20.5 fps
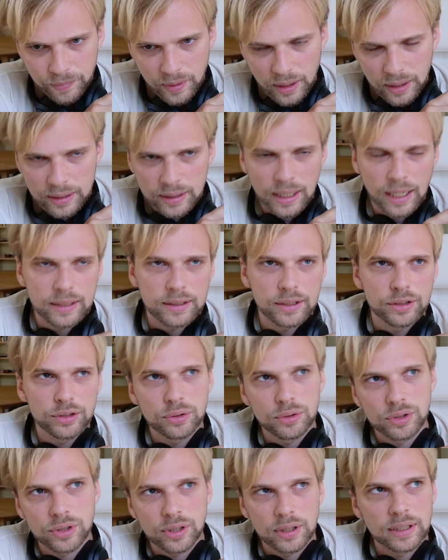that is
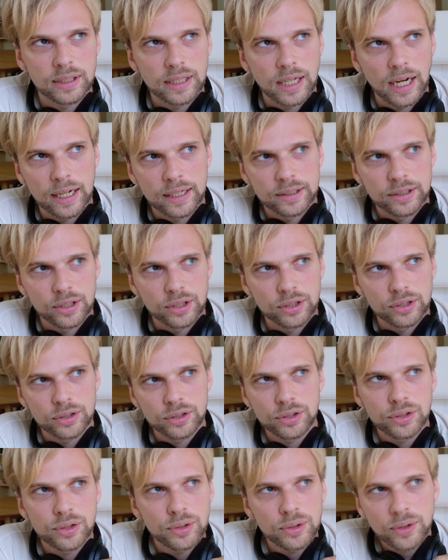usually either
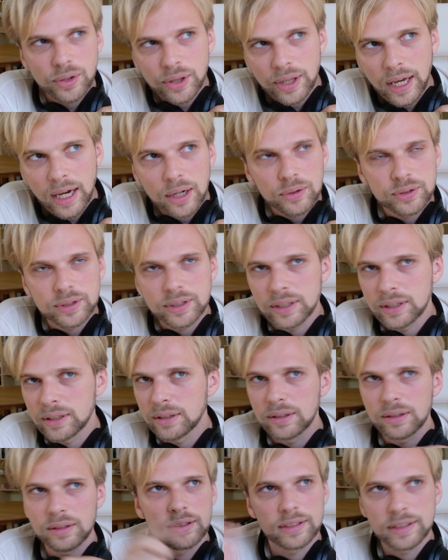
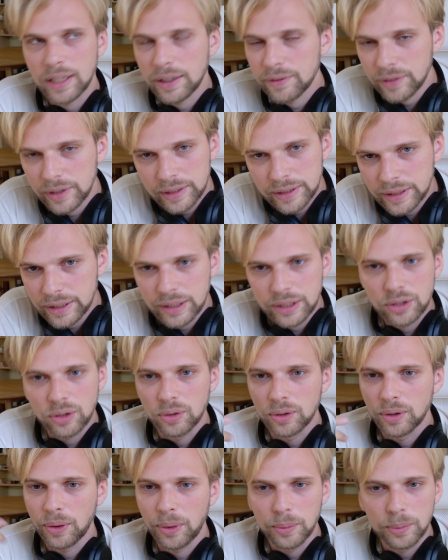2070
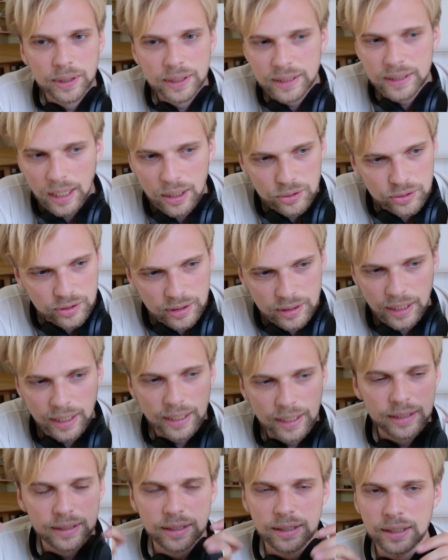or
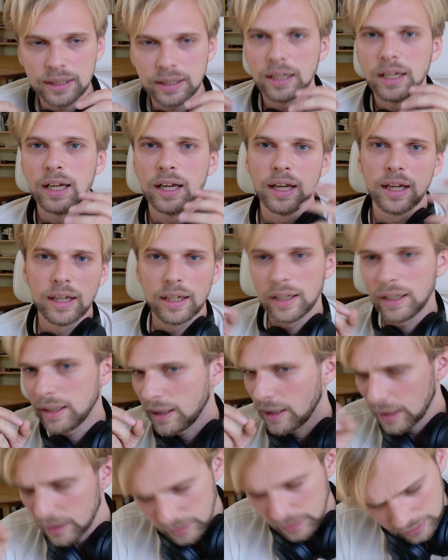3080.
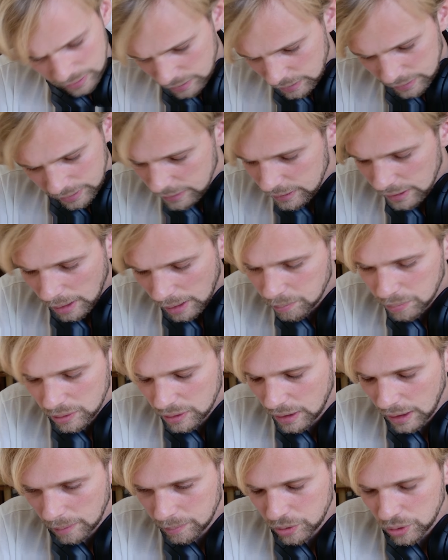In this
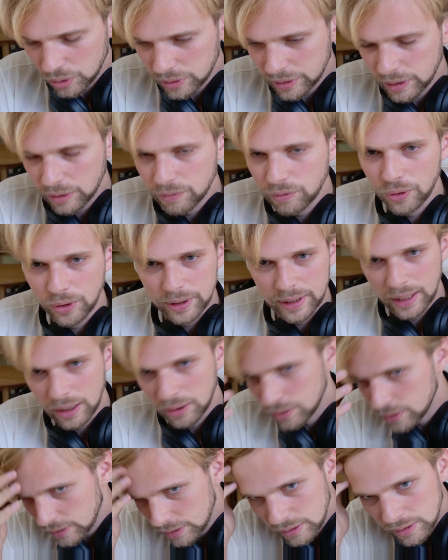example, I'm using
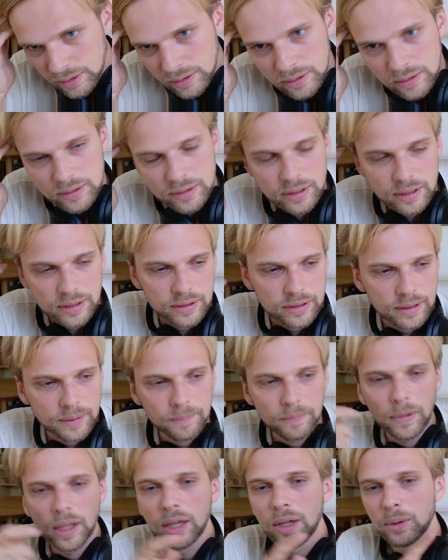4060.
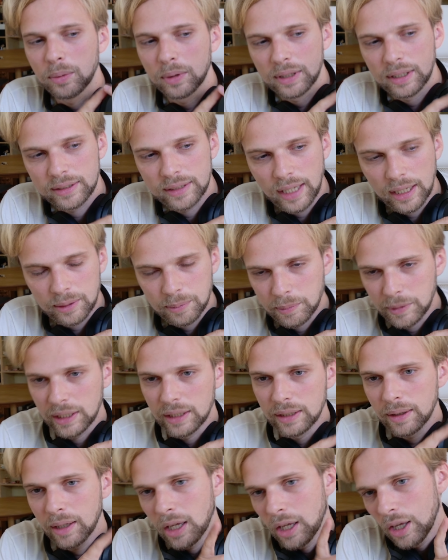What does that
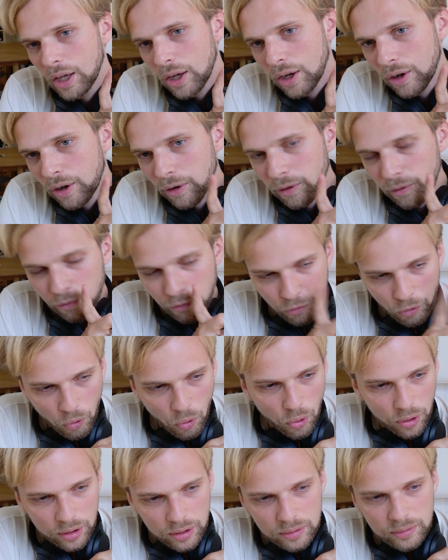mean?
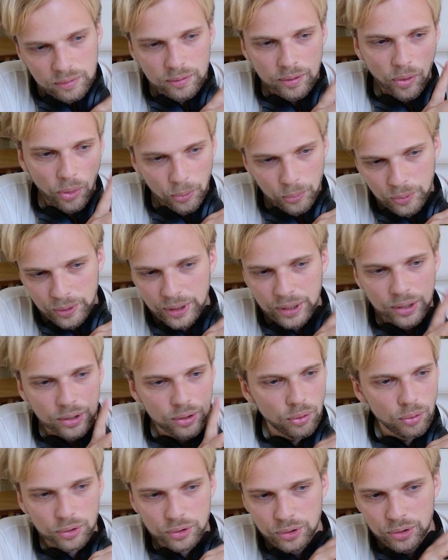4, 3,
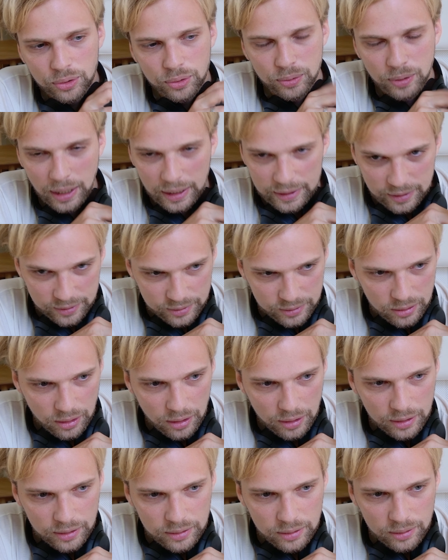or 2 at the
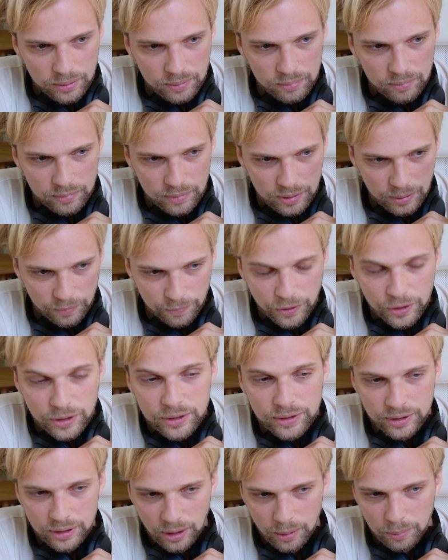start, the
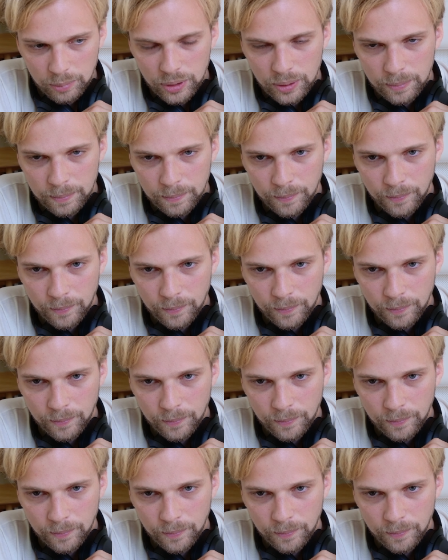first number